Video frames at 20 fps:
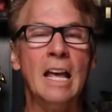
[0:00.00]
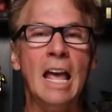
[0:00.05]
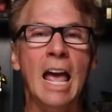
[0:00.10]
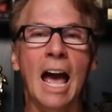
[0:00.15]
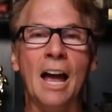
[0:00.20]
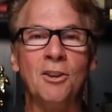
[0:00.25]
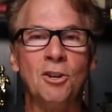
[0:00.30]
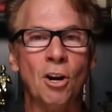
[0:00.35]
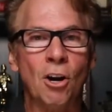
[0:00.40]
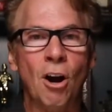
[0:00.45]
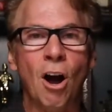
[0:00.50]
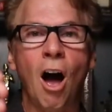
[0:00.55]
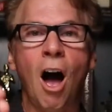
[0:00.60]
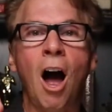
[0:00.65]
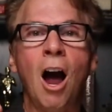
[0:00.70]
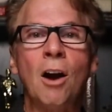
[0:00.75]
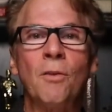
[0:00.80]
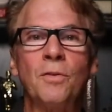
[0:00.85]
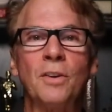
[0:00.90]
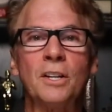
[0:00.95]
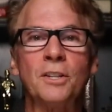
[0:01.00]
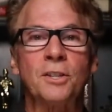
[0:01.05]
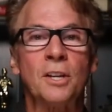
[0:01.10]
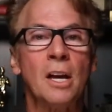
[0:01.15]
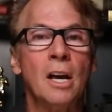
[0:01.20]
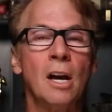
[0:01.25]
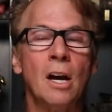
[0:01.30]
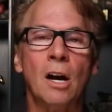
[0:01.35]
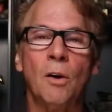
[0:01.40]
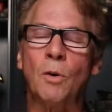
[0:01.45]
And your
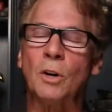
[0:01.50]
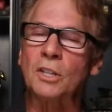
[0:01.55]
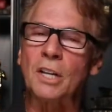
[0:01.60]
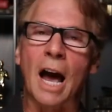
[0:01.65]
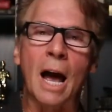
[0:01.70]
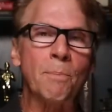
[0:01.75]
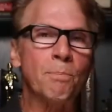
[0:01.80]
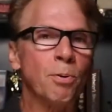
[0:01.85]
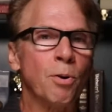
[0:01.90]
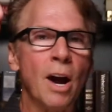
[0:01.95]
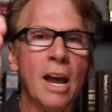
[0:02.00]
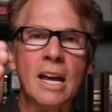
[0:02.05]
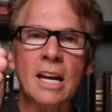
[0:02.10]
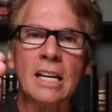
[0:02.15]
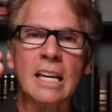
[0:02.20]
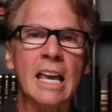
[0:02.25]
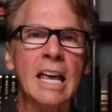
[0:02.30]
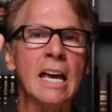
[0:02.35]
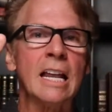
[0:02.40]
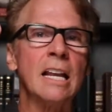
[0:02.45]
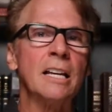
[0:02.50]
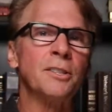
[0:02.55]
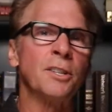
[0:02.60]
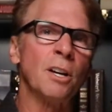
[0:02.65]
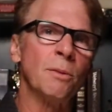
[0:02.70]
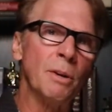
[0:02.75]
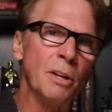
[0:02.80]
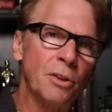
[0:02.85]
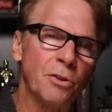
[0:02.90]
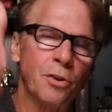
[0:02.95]
harvest, which I pray again, is
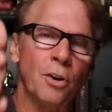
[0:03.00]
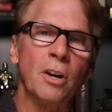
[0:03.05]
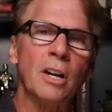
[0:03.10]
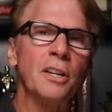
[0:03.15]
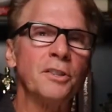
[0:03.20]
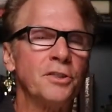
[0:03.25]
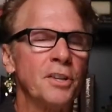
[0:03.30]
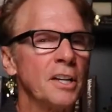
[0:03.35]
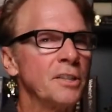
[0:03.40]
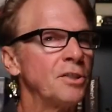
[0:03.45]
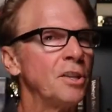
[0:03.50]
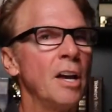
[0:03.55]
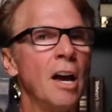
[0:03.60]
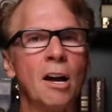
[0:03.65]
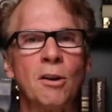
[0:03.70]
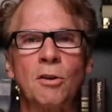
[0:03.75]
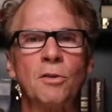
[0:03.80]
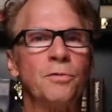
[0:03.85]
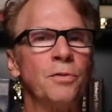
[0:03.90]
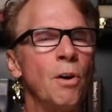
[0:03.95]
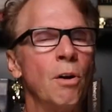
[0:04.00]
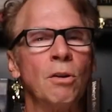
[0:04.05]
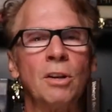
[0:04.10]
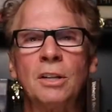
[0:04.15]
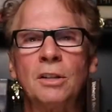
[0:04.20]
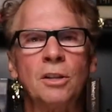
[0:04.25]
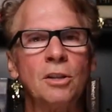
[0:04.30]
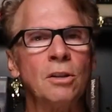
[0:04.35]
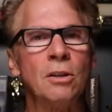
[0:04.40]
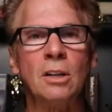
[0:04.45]
going to be 30, 60, 100 fold
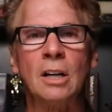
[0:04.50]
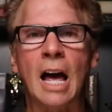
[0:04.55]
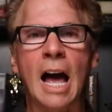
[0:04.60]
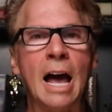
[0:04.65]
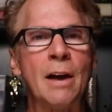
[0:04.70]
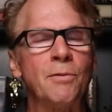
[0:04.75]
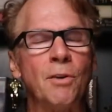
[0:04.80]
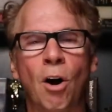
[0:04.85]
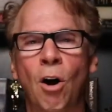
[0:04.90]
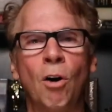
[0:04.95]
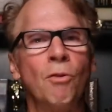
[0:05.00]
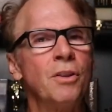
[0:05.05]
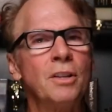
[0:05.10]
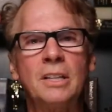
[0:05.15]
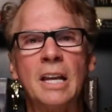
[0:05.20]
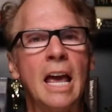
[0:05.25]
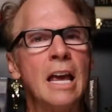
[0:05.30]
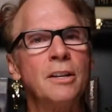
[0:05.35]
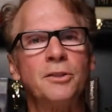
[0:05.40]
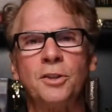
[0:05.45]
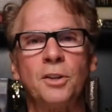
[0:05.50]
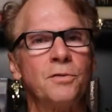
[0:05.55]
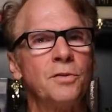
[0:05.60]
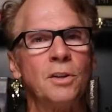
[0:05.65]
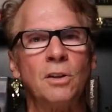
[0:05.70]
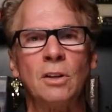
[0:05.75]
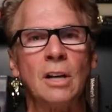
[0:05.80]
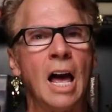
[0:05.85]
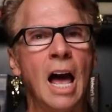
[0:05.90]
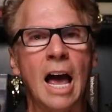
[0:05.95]
into your life, all the days of
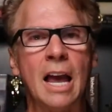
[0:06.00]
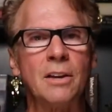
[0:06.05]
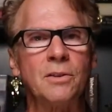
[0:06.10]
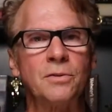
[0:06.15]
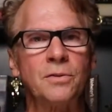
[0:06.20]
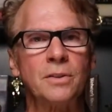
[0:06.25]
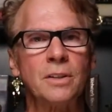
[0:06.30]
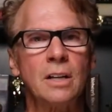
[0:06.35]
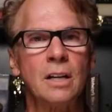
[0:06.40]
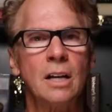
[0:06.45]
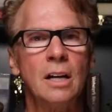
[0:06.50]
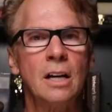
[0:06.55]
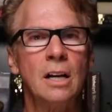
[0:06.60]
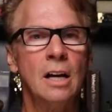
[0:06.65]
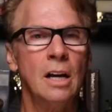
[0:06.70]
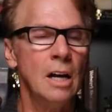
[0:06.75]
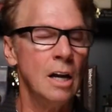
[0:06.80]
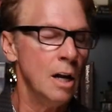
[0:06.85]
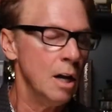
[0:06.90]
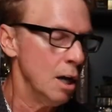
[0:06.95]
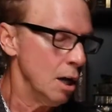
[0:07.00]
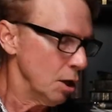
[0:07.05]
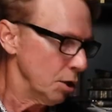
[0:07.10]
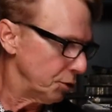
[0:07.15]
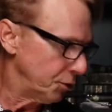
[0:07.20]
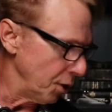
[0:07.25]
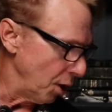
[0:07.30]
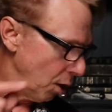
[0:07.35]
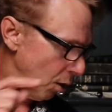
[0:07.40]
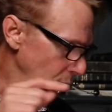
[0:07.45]
your life.
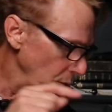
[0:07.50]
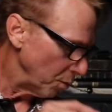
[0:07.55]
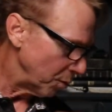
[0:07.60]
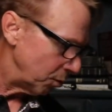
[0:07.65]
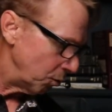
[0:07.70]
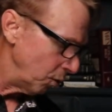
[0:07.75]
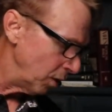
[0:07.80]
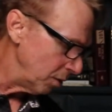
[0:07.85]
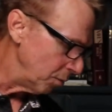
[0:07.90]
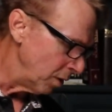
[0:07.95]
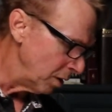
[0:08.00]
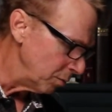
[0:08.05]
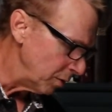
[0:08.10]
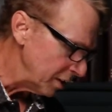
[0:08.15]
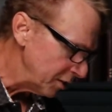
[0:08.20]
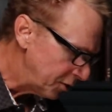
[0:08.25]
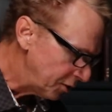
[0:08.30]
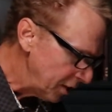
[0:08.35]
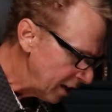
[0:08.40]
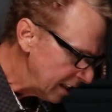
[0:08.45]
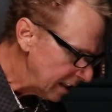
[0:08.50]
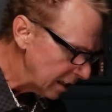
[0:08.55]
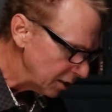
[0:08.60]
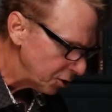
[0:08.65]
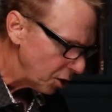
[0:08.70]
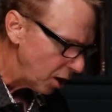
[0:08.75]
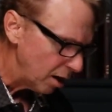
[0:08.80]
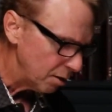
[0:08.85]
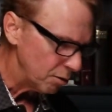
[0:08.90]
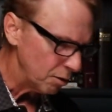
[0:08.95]
So when we see
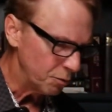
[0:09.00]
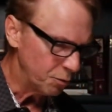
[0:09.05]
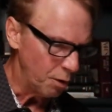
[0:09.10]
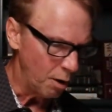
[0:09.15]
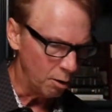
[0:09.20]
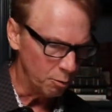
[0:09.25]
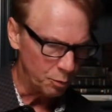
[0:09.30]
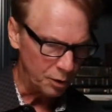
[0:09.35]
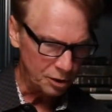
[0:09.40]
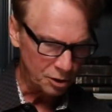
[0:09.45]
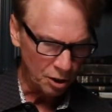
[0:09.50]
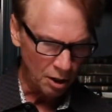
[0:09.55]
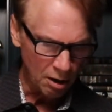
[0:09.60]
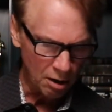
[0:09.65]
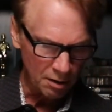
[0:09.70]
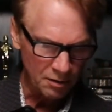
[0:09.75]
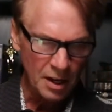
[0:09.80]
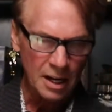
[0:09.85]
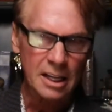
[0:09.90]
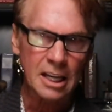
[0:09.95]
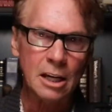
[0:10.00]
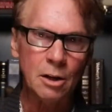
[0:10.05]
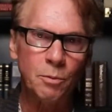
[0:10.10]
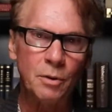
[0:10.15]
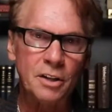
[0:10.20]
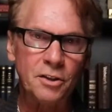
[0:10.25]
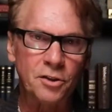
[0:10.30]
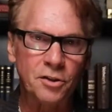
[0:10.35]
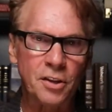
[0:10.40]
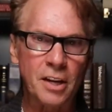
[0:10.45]
this hundredfold return that he
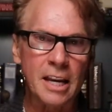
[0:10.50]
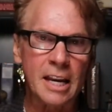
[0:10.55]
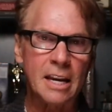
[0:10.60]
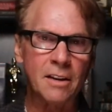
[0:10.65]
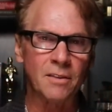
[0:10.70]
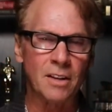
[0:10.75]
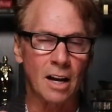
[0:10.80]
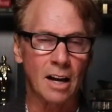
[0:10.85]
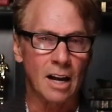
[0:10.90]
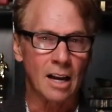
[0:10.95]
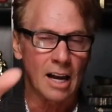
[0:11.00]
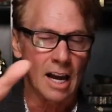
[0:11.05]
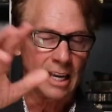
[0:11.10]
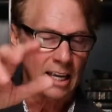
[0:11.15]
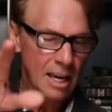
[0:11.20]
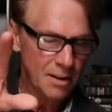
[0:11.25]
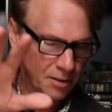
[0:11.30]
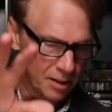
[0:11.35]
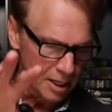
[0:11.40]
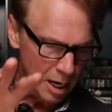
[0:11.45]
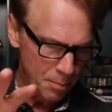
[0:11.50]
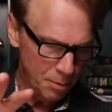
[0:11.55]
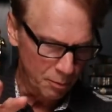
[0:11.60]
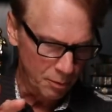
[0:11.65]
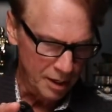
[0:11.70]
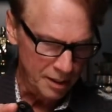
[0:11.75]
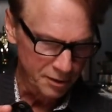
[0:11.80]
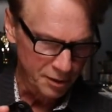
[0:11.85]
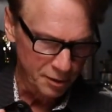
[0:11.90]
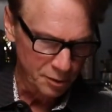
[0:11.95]
received, I gave you a couple
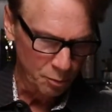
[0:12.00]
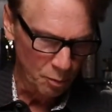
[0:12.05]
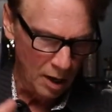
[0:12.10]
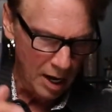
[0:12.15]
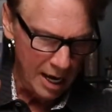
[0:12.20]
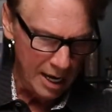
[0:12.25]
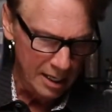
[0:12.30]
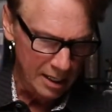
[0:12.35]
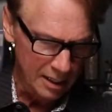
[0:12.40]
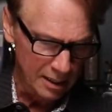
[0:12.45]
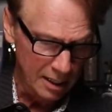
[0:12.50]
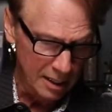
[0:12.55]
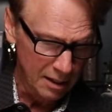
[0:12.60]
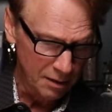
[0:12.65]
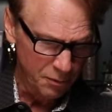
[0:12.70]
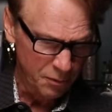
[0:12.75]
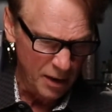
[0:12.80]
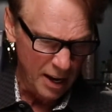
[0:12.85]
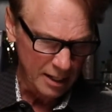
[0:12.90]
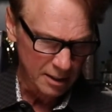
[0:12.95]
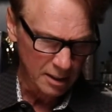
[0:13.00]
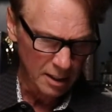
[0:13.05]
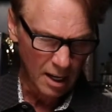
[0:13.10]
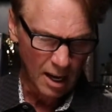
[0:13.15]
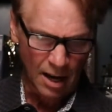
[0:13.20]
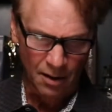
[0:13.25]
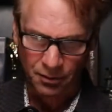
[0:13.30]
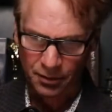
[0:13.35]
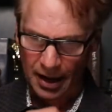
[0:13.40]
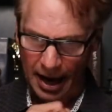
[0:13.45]
reasons why and the effect
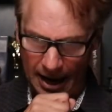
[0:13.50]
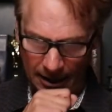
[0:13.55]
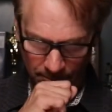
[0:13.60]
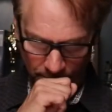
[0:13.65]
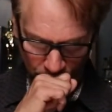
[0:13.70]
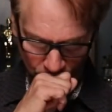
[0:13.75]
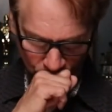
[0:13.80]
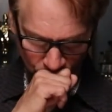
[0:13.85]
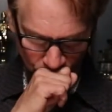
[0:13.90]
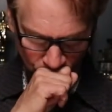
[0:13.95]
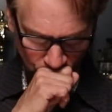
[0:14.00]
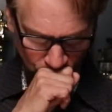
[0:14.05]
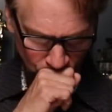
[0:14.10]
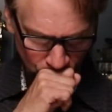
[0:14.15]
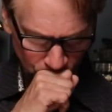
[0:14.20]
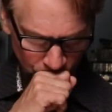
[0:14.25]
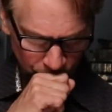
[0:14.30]
of that.